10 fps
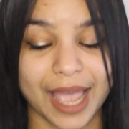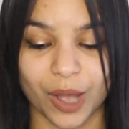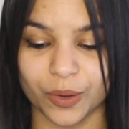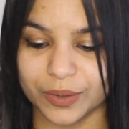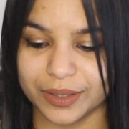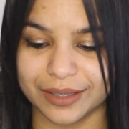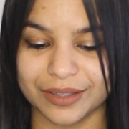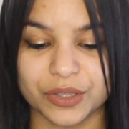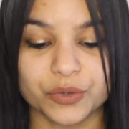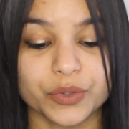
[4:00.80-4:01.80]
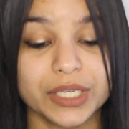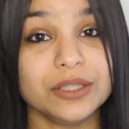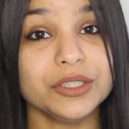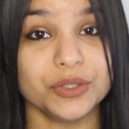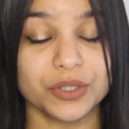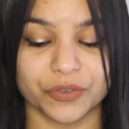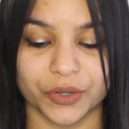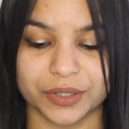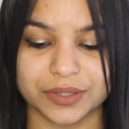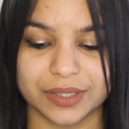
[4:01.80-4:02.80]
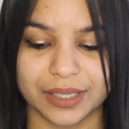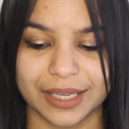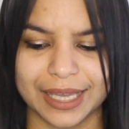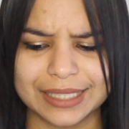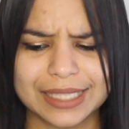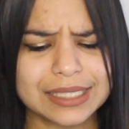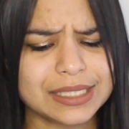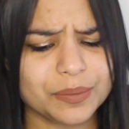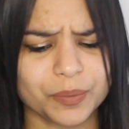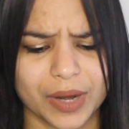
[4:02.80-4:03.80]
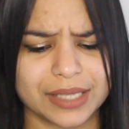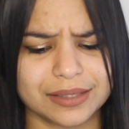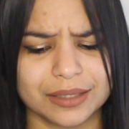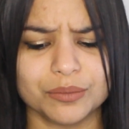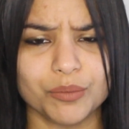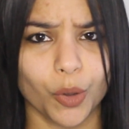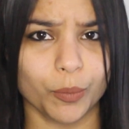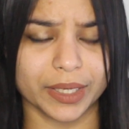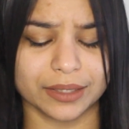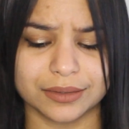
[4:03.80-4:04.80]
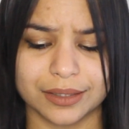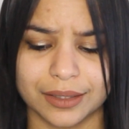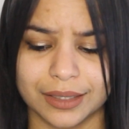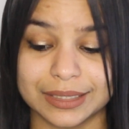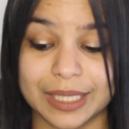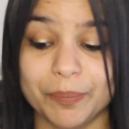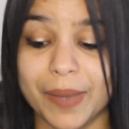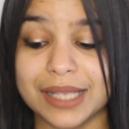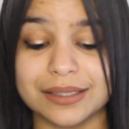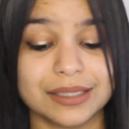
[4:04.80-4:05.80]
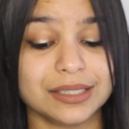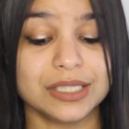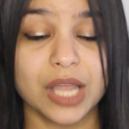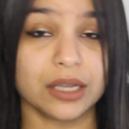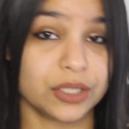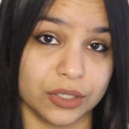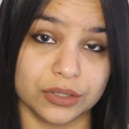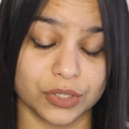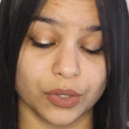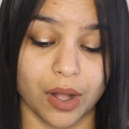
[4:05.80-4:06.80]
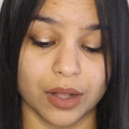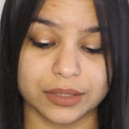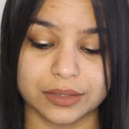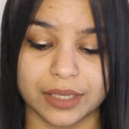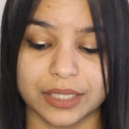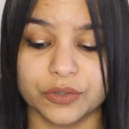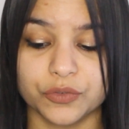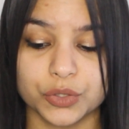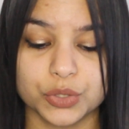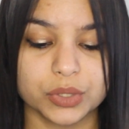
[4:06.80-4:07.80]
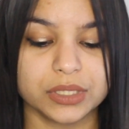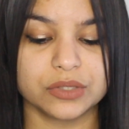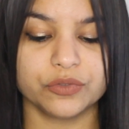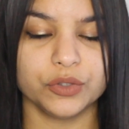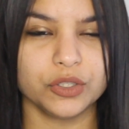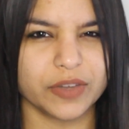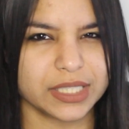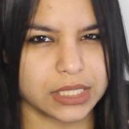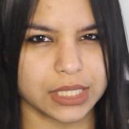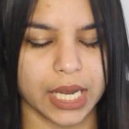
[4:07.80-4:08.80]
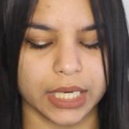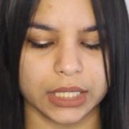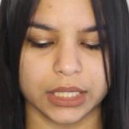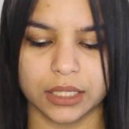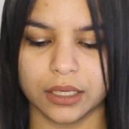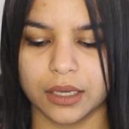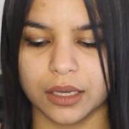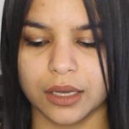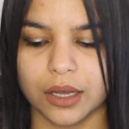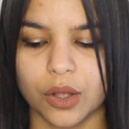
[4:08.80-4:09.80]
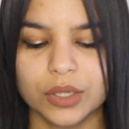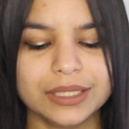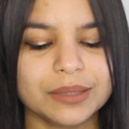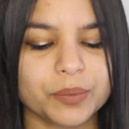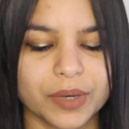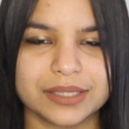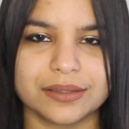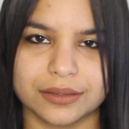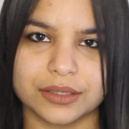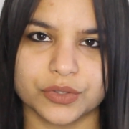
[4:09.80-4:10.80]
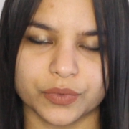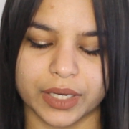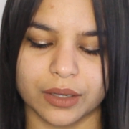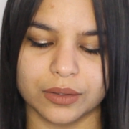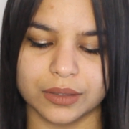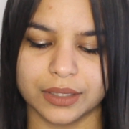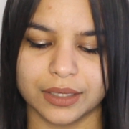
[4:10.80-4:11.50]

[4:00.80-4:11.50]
now, the real universe, that's the present moment. The past is not good to us, and the future is full of anxiety. Only the present is real.